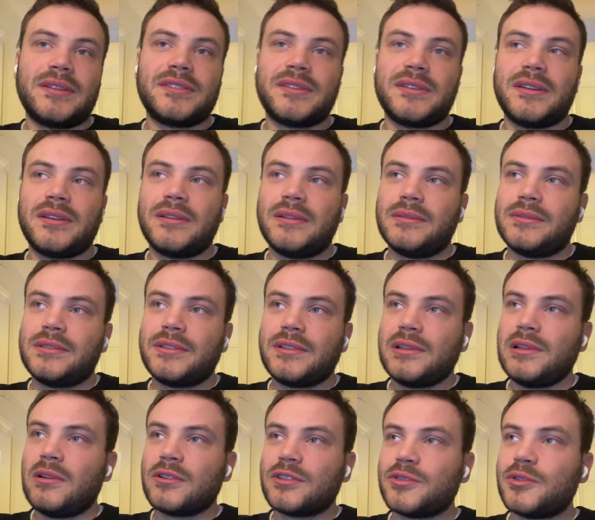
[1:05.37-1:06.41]
uh,
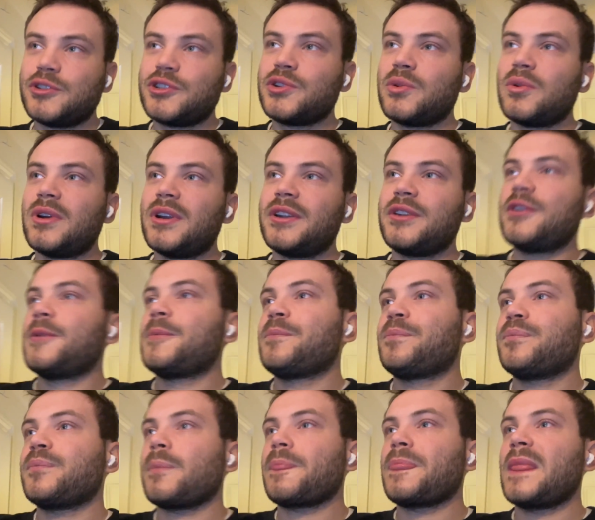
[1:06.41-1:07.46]
long story short,
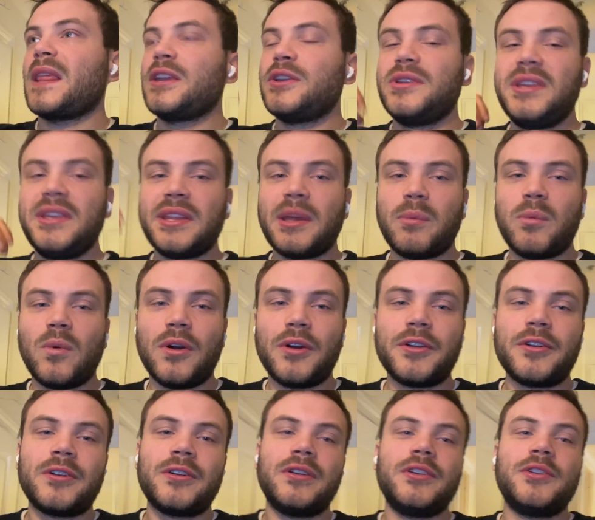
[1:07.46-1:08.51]
you heat up
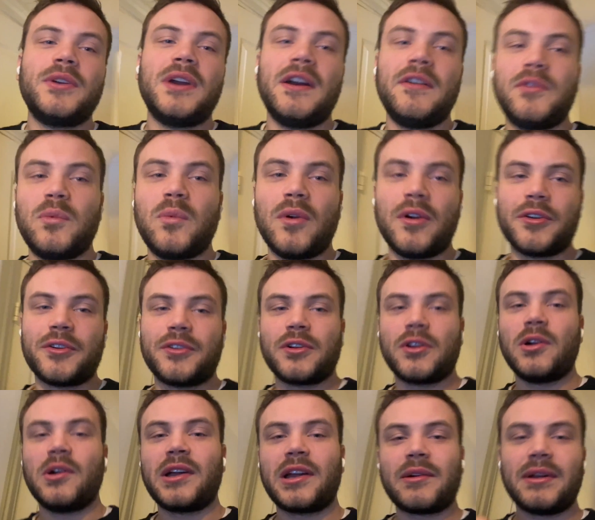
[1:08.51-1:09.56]
water. You have the water
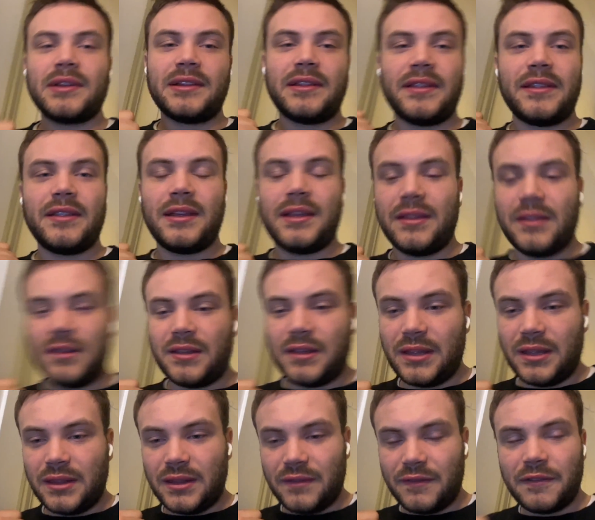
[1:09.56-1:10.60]
going around in, in the
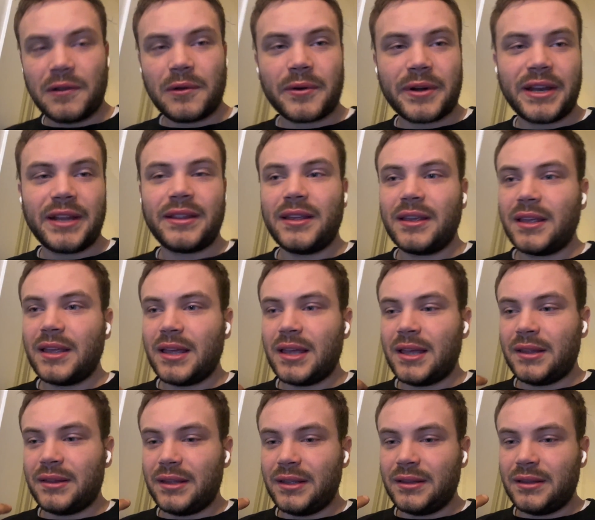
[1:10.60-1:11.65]
in the floor heating
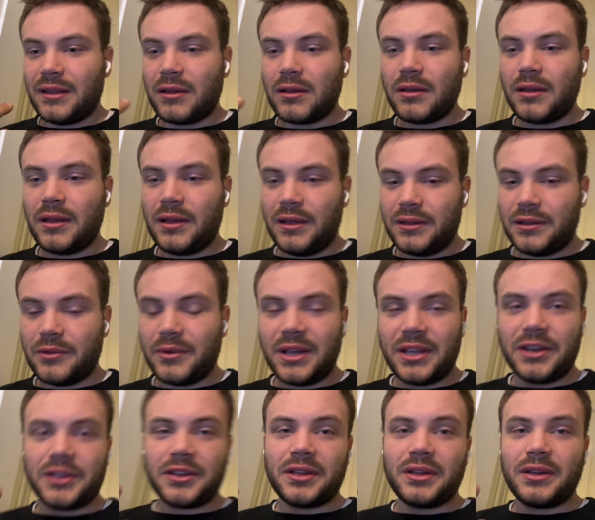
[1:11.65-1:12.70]
and in the uh, in the
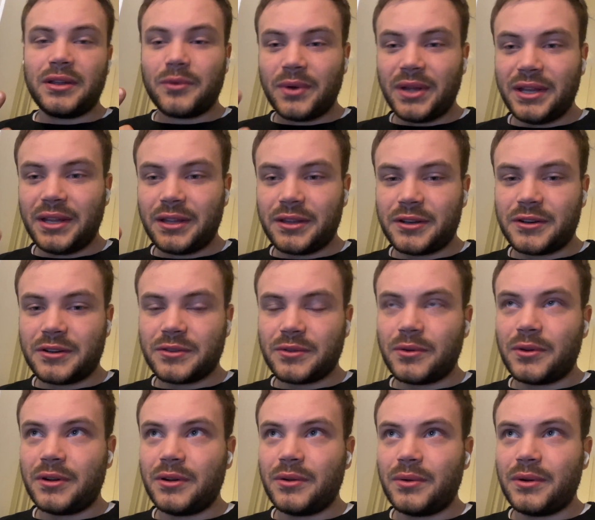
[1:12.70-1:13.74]
radi radiators
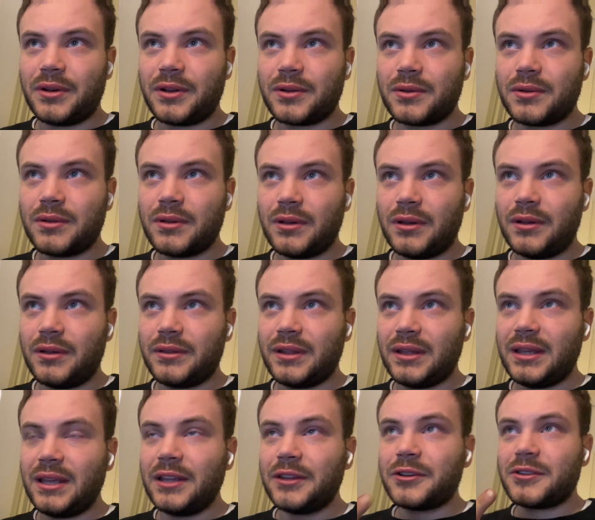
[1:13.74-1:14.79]
or or the, uh, the
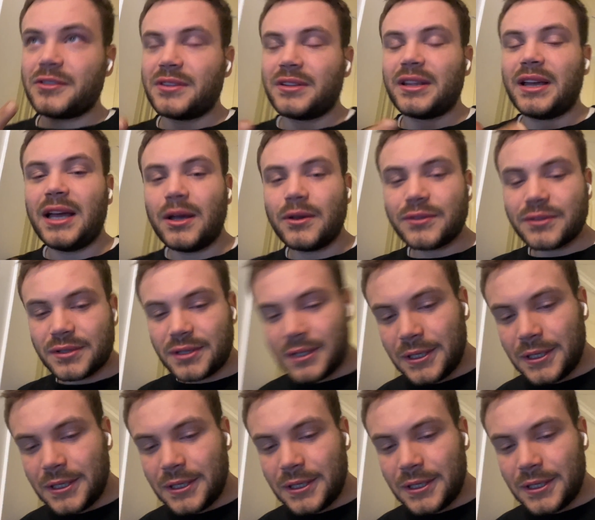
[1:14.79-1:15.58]
heaters in the house.